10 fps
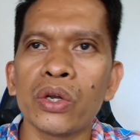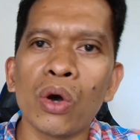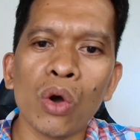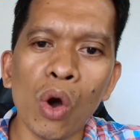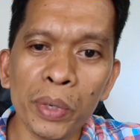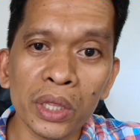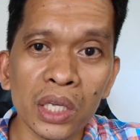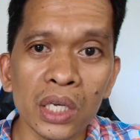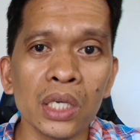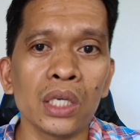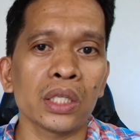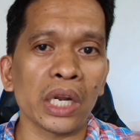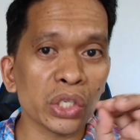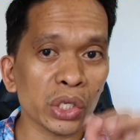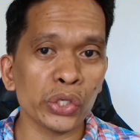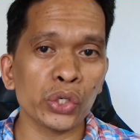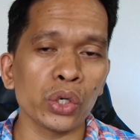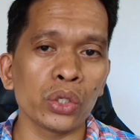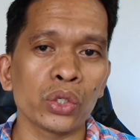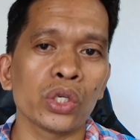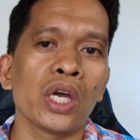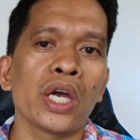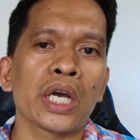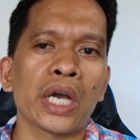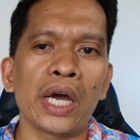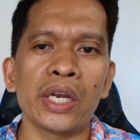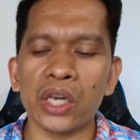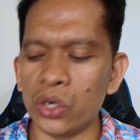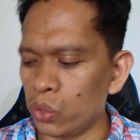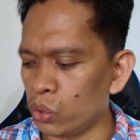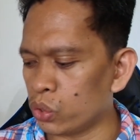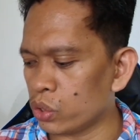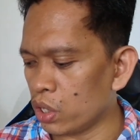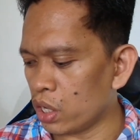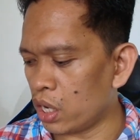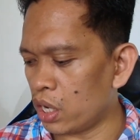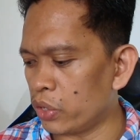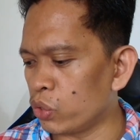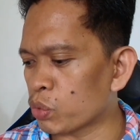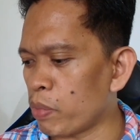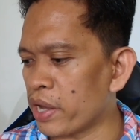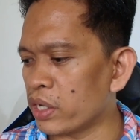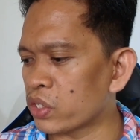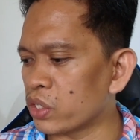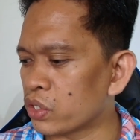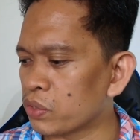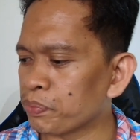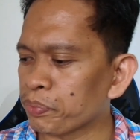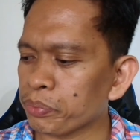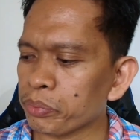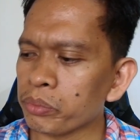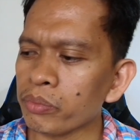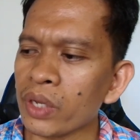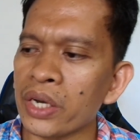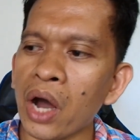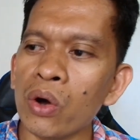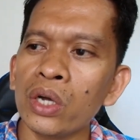committee translations can reduce those biases. Now,